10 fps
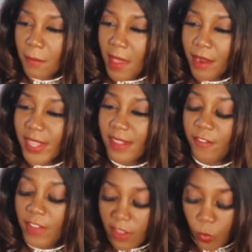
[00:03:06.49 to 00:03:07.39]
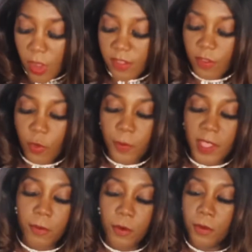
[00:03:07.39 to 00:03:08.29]
berries. Feeds 1 to 2
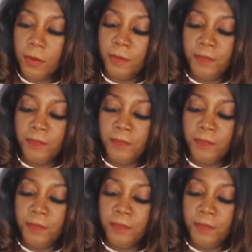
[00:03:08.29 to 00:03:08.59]
people.